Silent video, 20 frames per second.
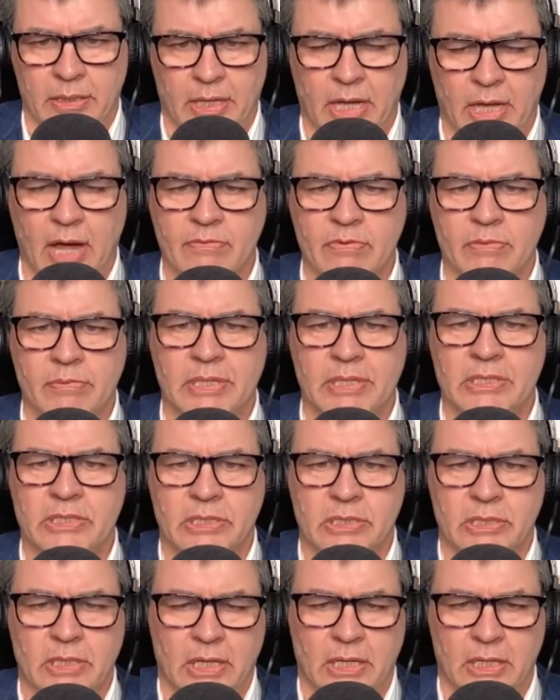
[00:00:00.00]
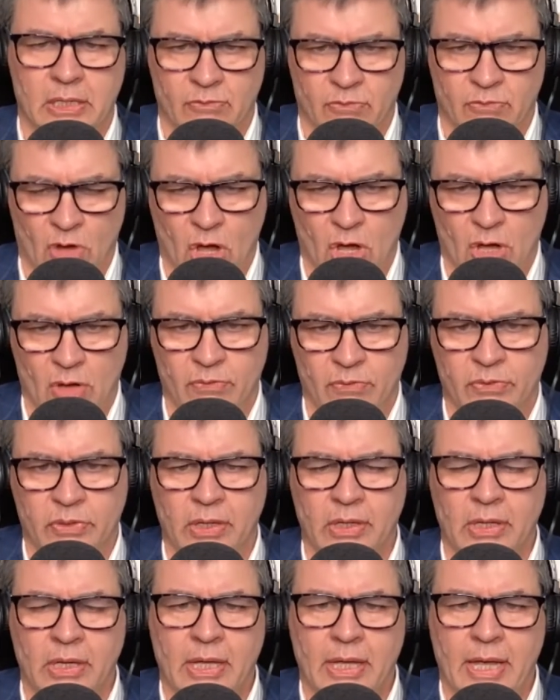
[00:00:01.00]
governments involved
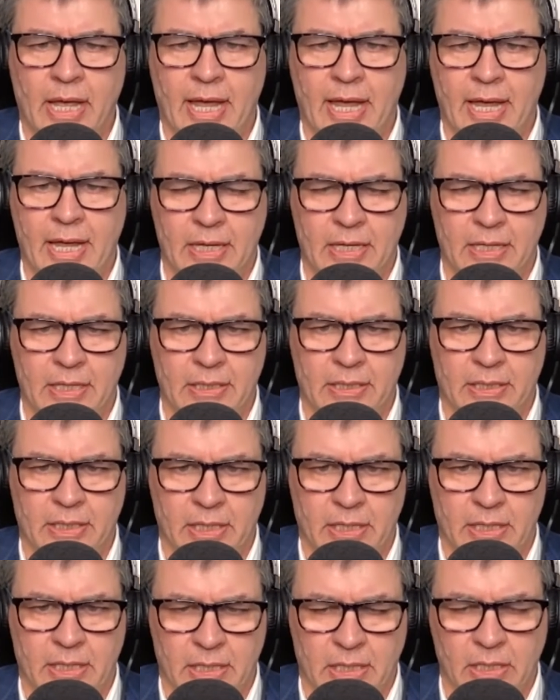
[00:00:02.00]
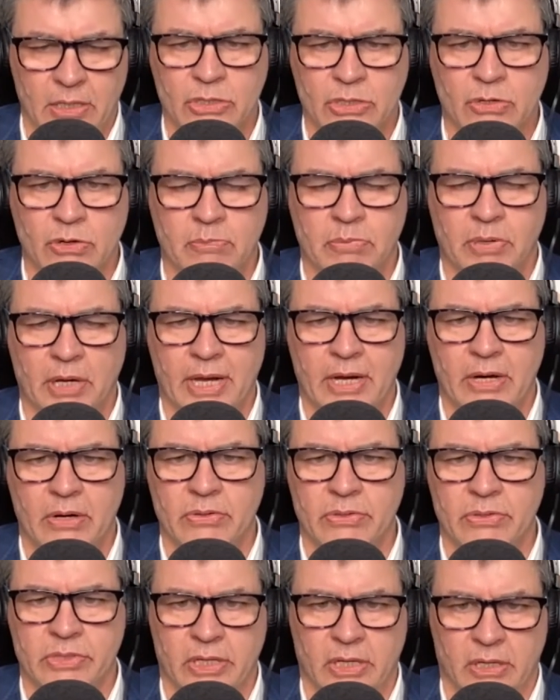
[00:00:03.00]
and the industry
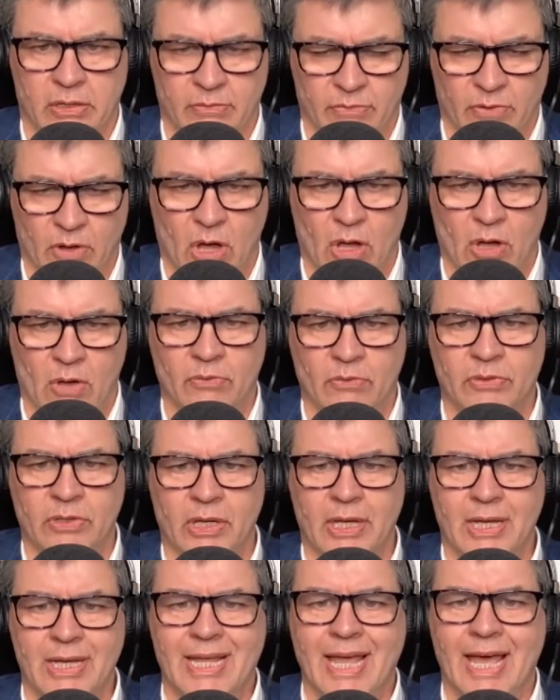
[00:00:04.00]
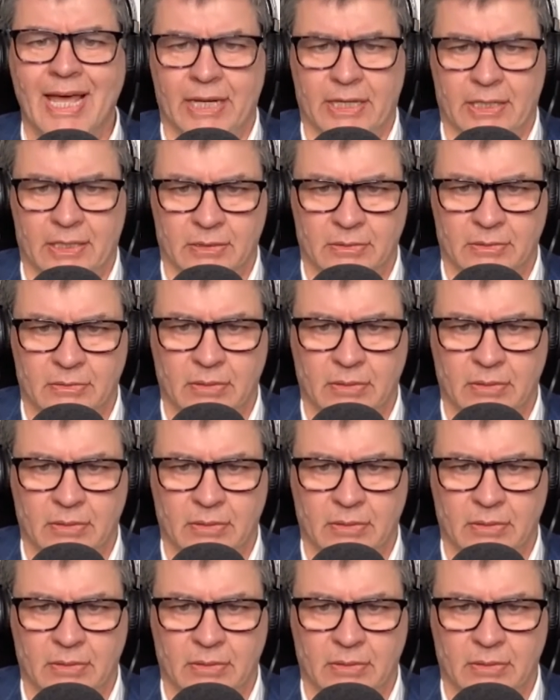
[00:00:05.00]
players involved get it,